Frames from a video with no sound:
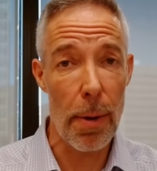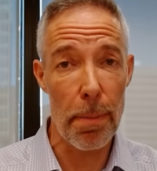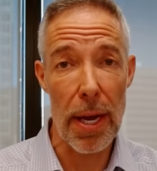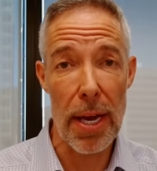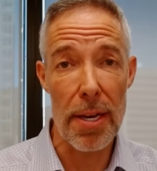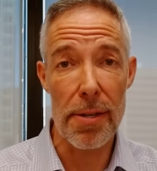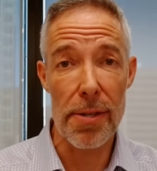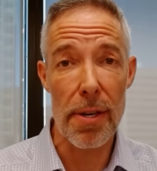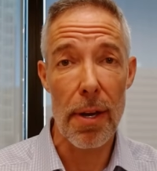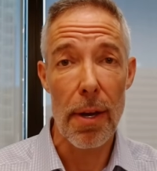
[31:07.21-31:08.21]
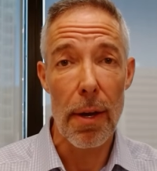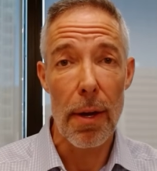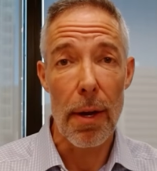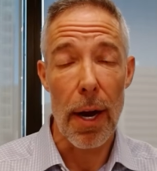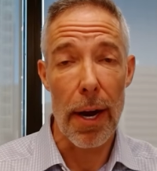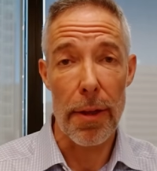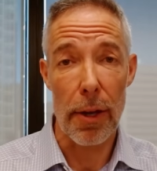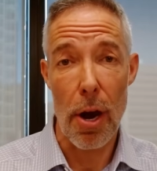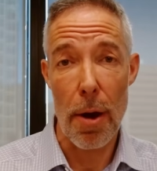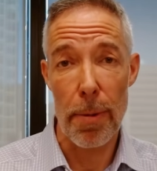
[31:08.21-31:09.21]
appease
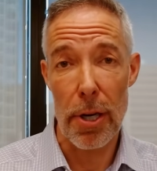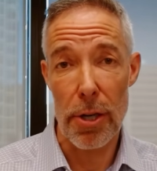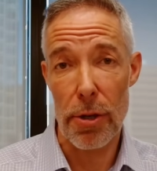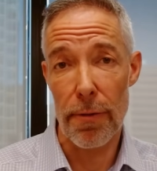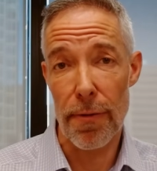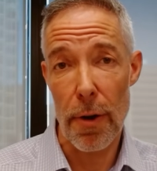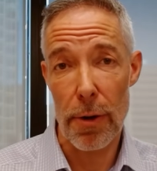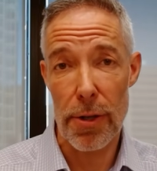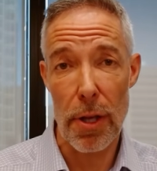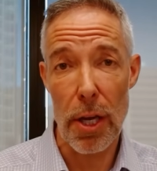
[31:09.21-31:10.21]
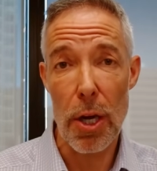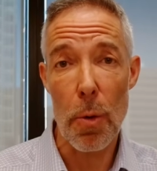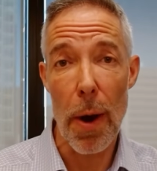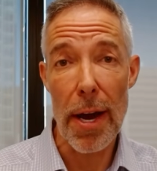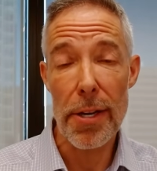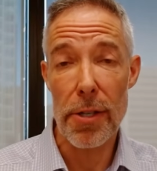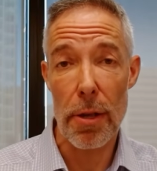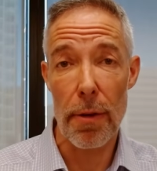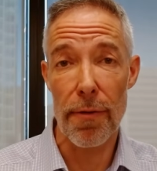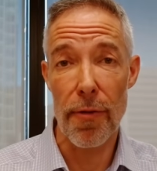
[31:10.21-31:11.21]
the competition folks in the U.S.
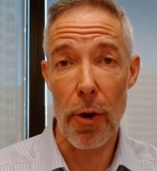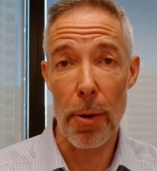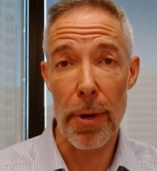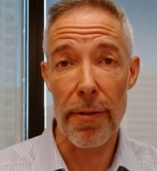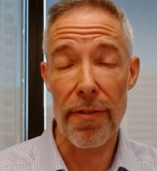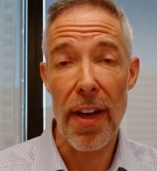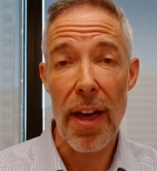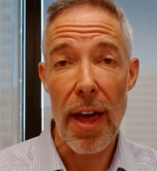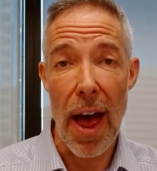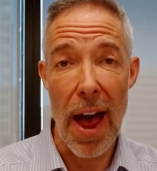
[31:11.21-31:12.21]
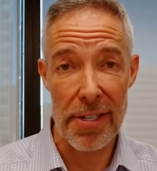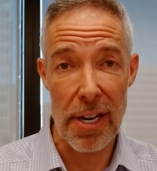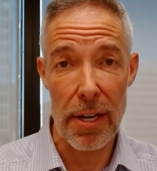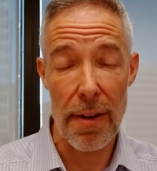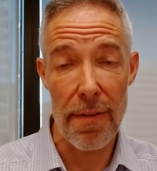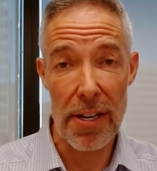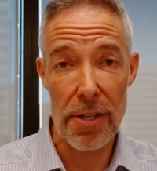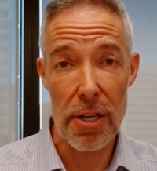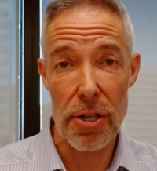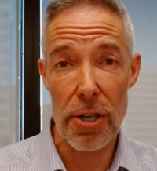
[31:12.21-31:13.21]
in the form of asset
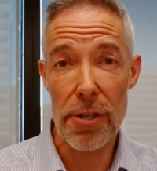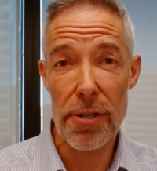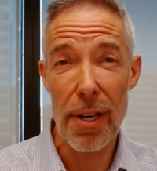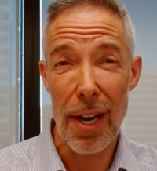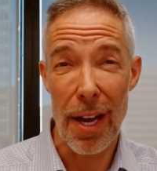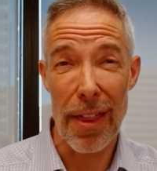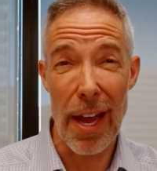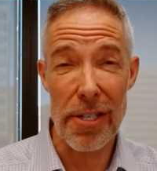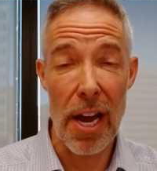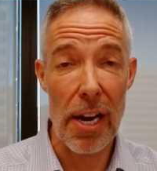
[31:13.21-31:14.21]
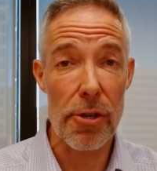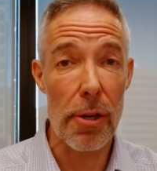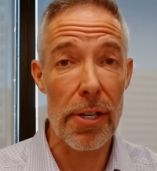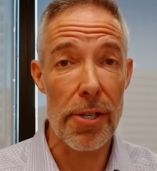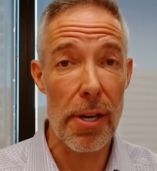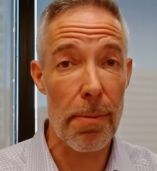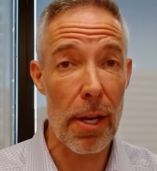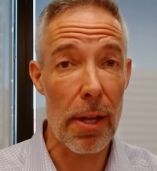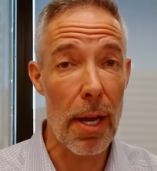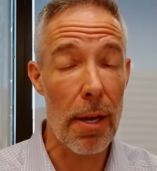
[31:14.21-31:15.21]
divestitures, and that's actually
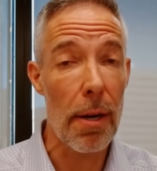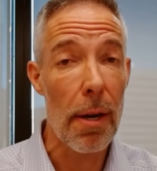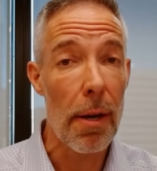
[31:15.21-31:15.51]
something that